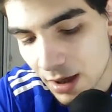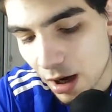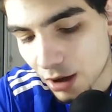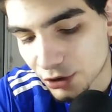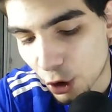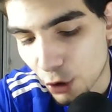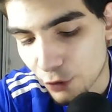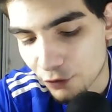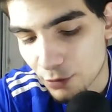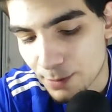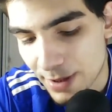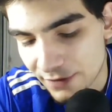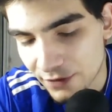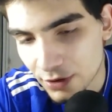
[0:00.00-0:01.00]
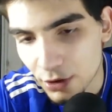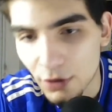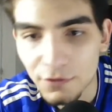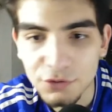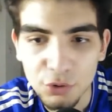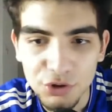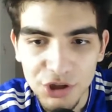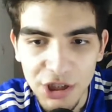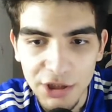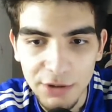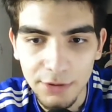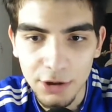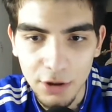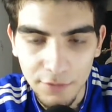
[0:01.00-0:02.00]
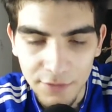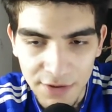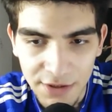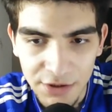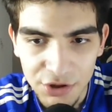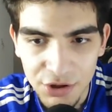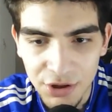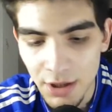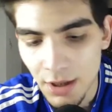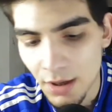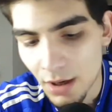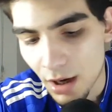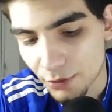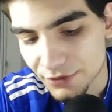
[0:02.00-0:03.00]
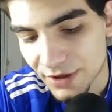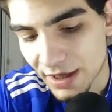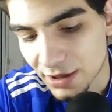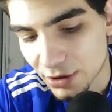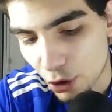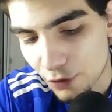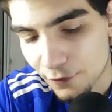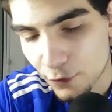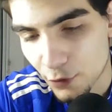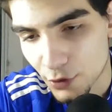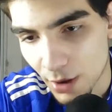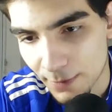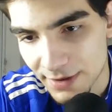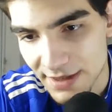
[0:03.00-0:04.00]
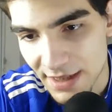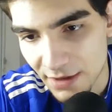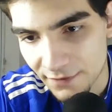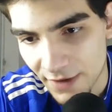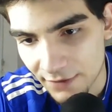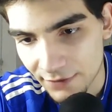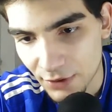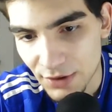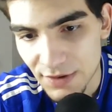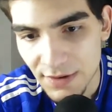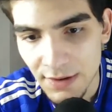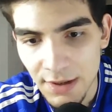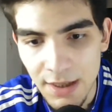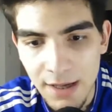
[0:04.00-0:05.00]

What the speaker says: I'd go for a pivot of Jorginho and Kovacic. I would then go for a number 10 of Havertz.